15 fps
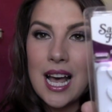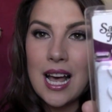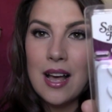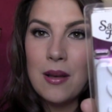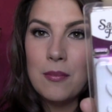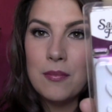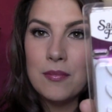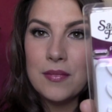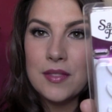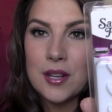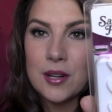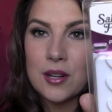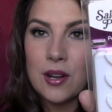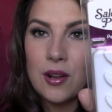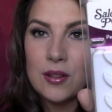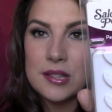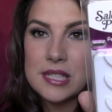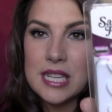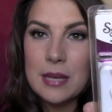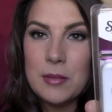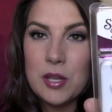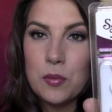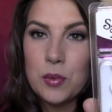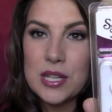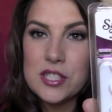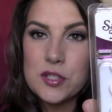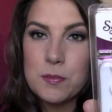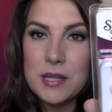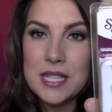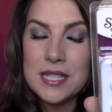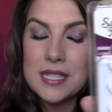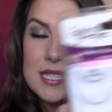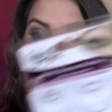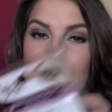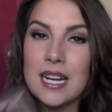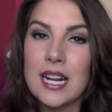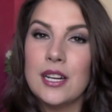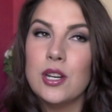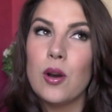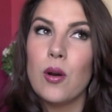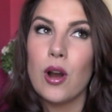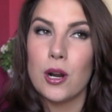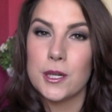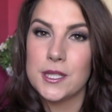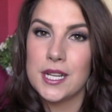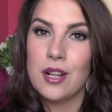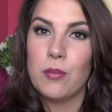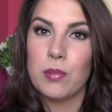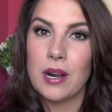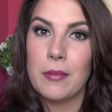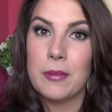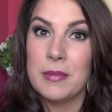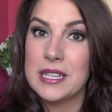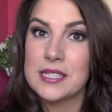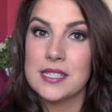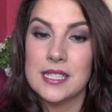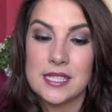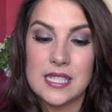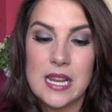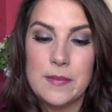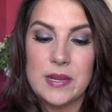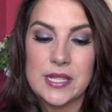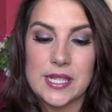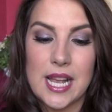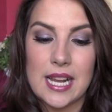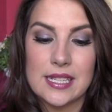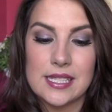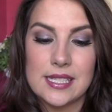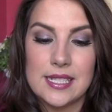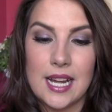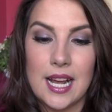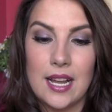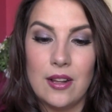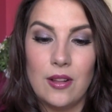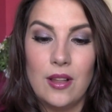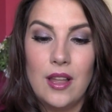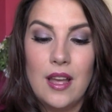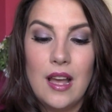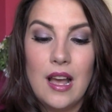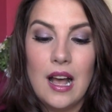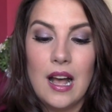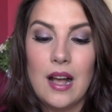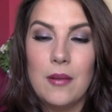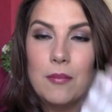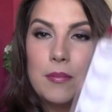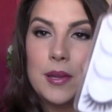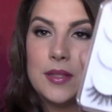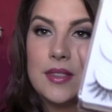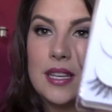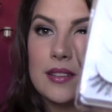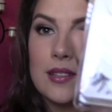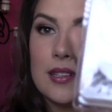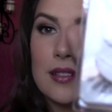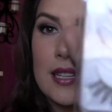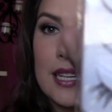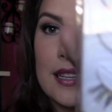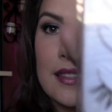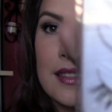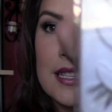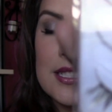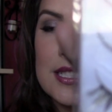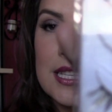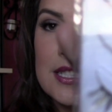Um, they're called Demi Wispies, and I know Ardell probably makes the same exact style, um, but they look like this.